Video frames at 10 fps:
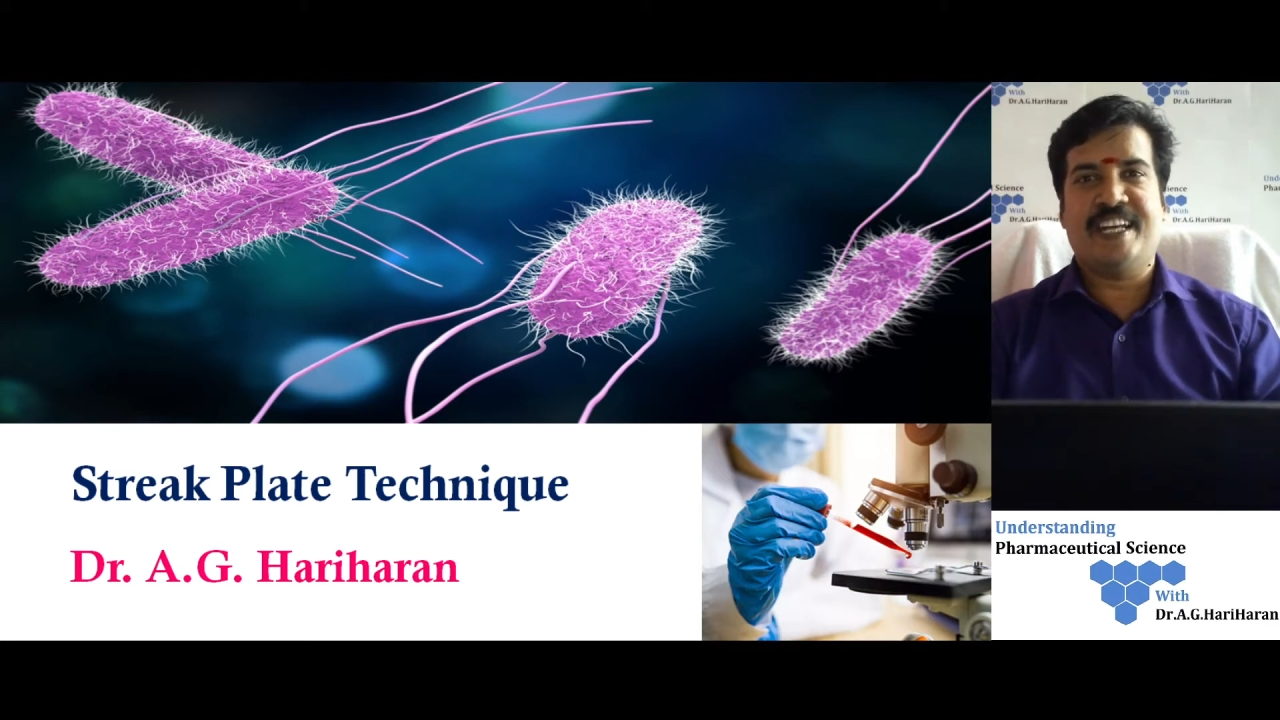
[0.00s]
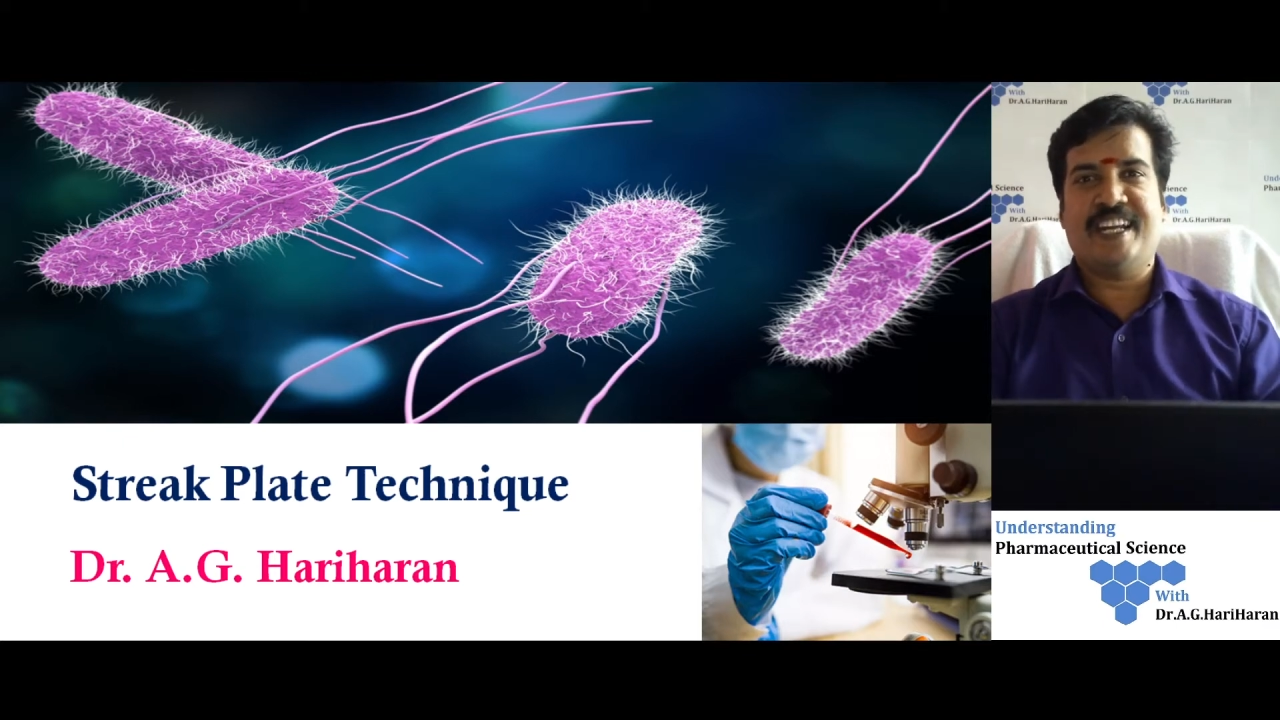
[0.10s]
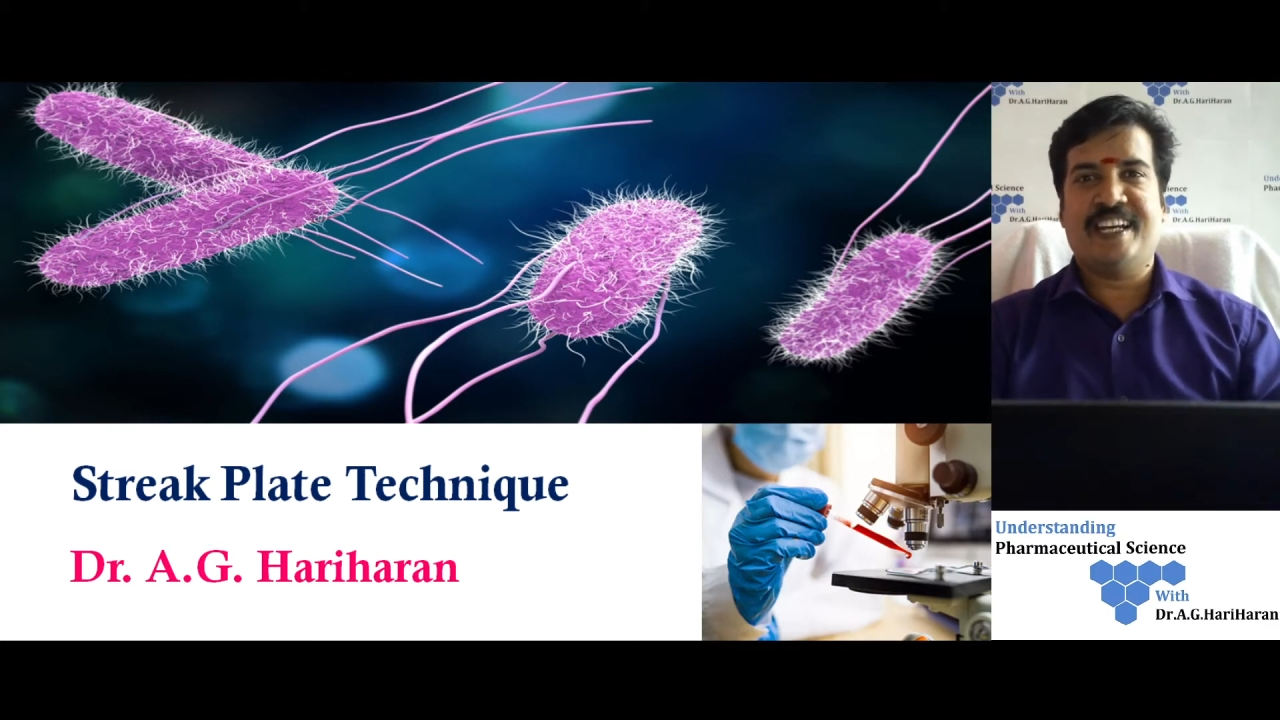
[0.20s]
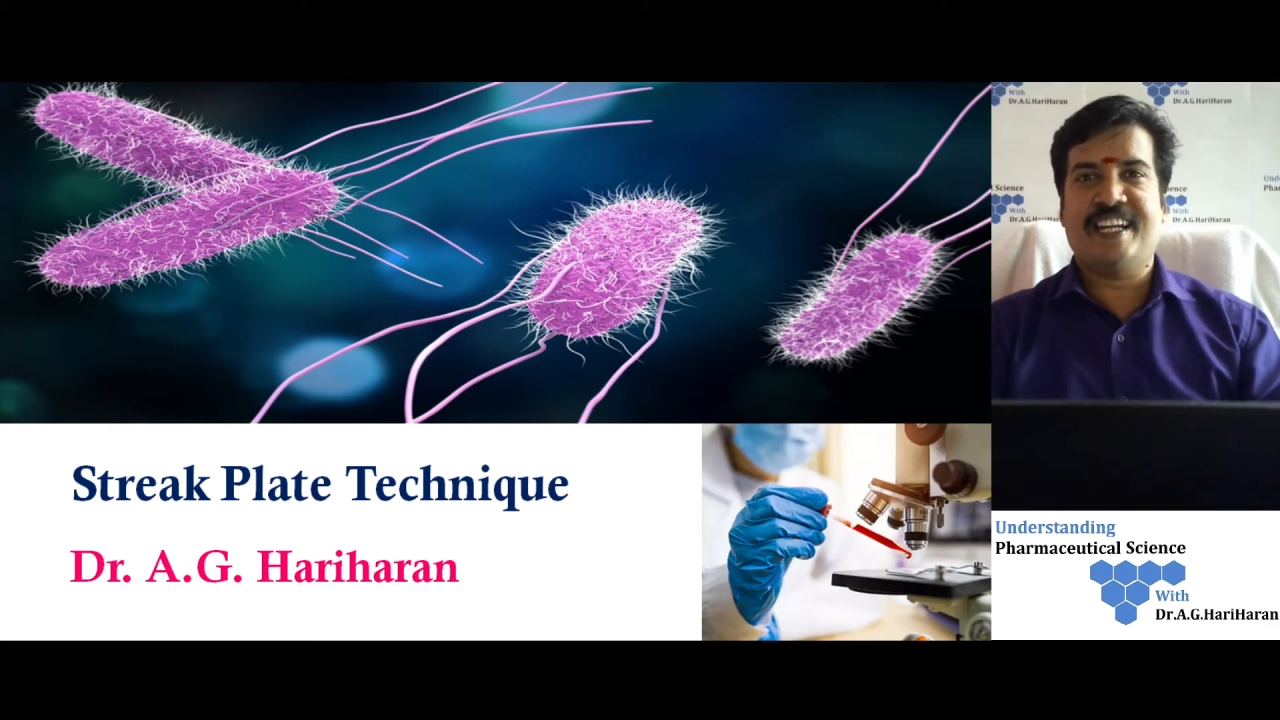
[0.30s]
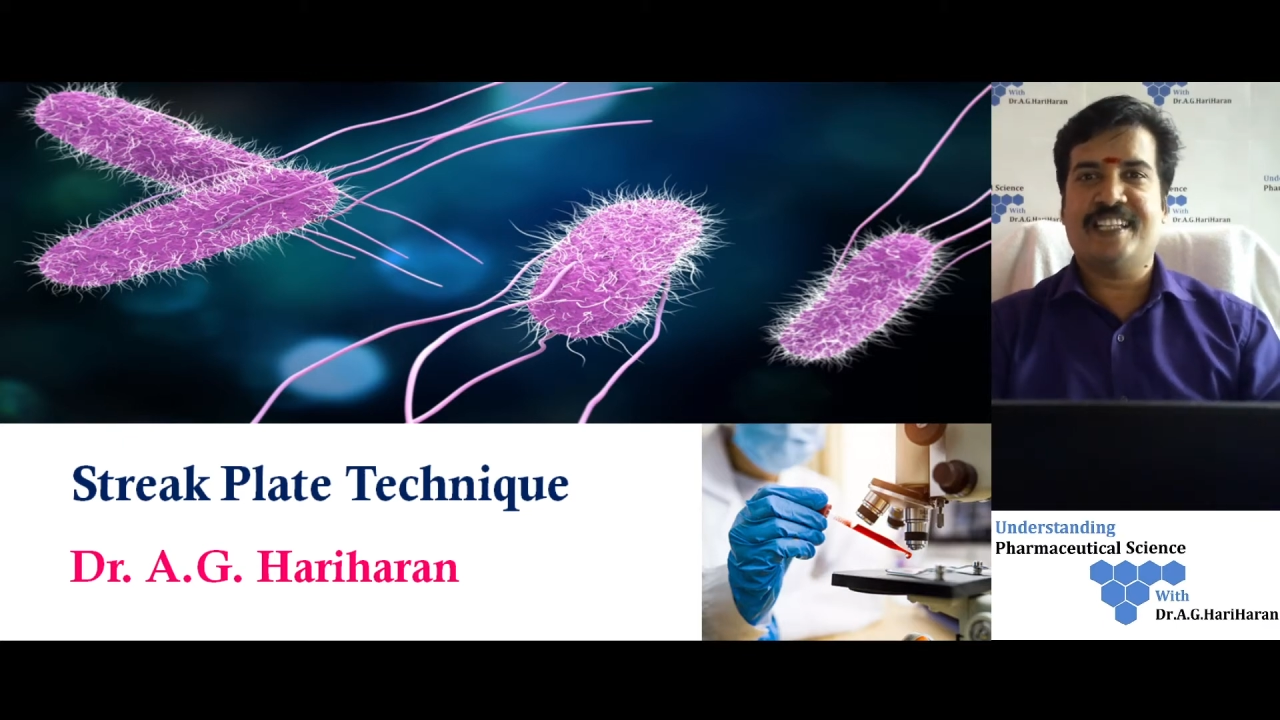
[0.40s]

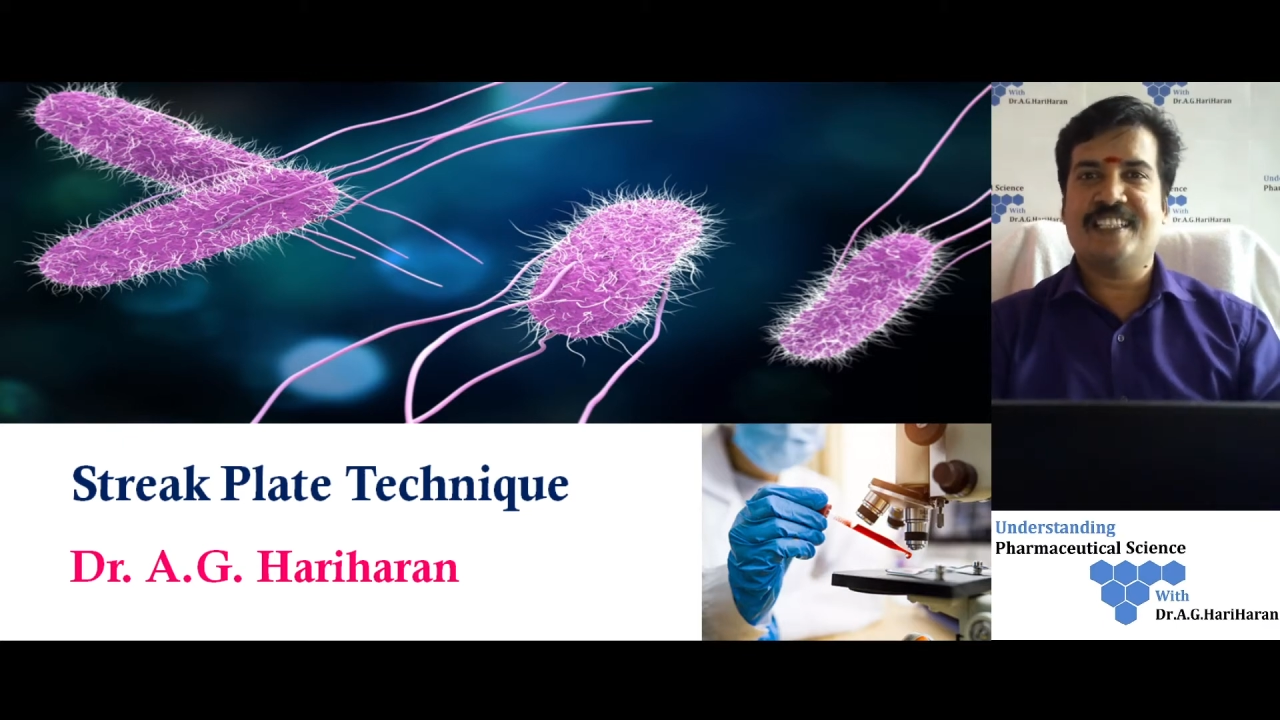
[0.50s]
technique is